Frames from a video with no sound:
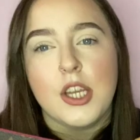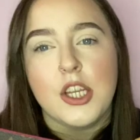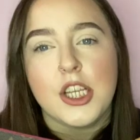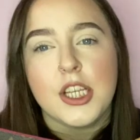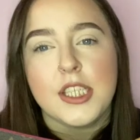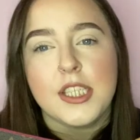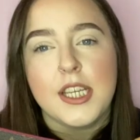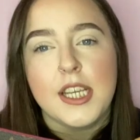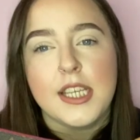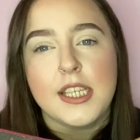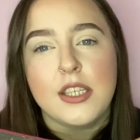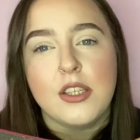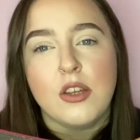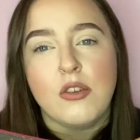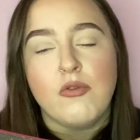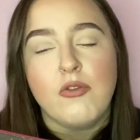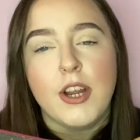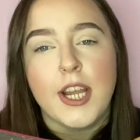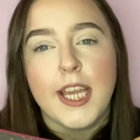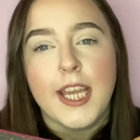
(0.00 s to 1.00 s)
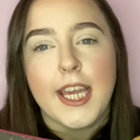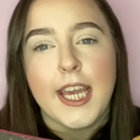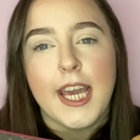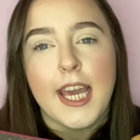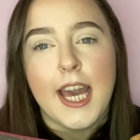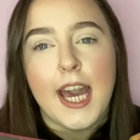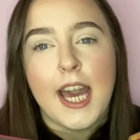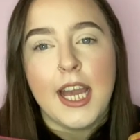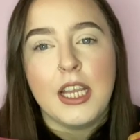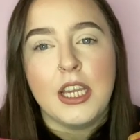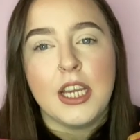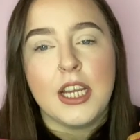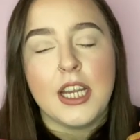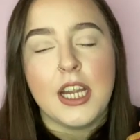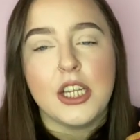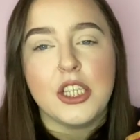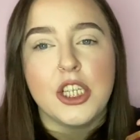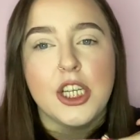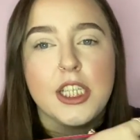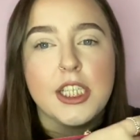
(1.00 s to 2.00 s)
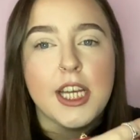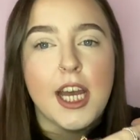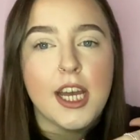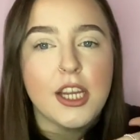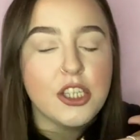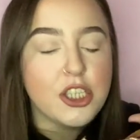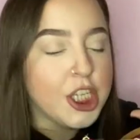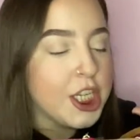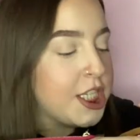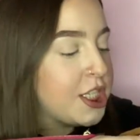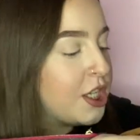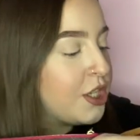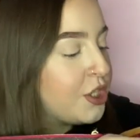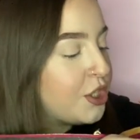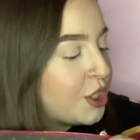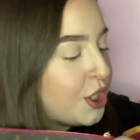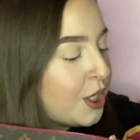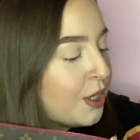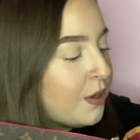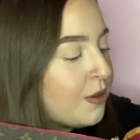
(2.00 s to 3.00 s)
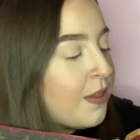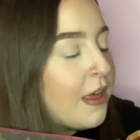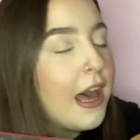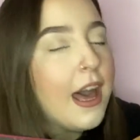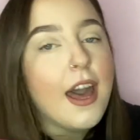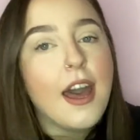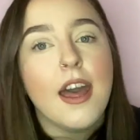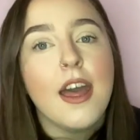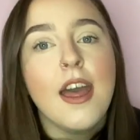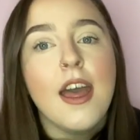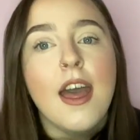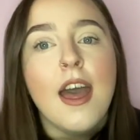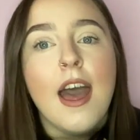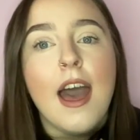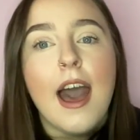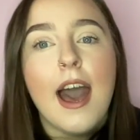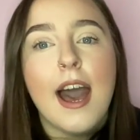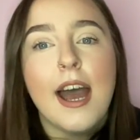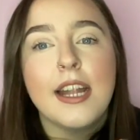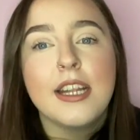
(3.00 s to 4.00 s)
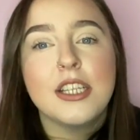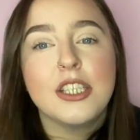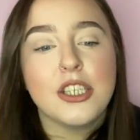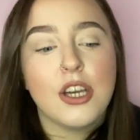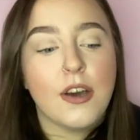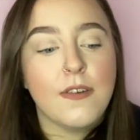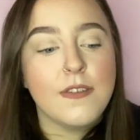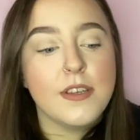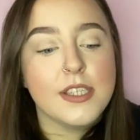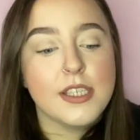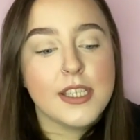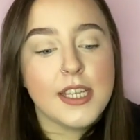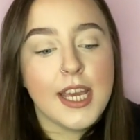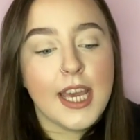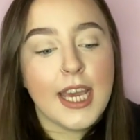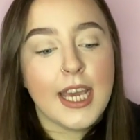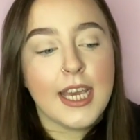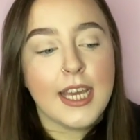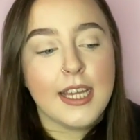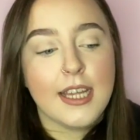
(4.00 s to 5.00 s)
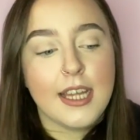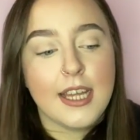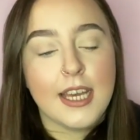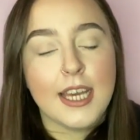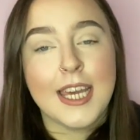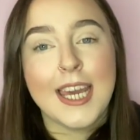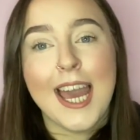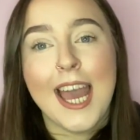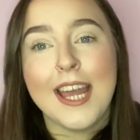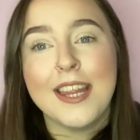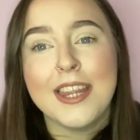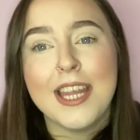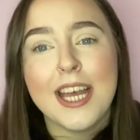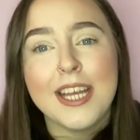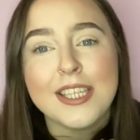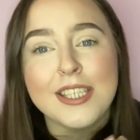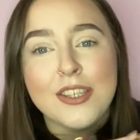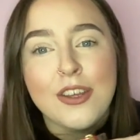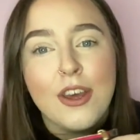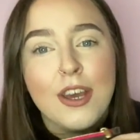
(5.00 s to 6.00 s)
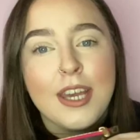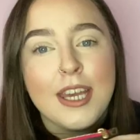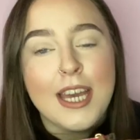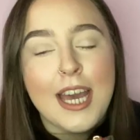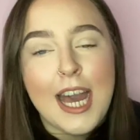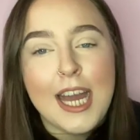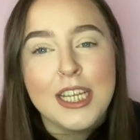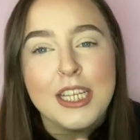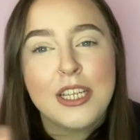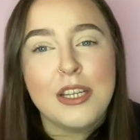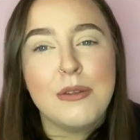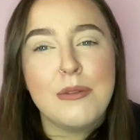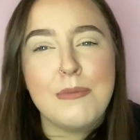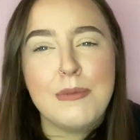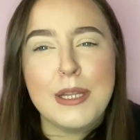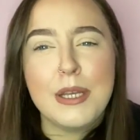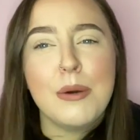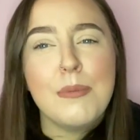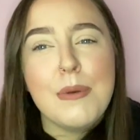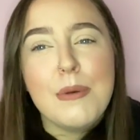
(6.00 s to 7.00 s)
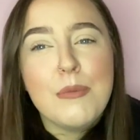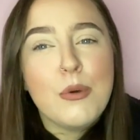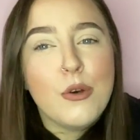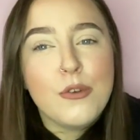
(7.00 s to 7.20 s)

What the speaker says: you can see, this little ring here, you can actually attach this to that, and obviously again, that's like adding a little bit more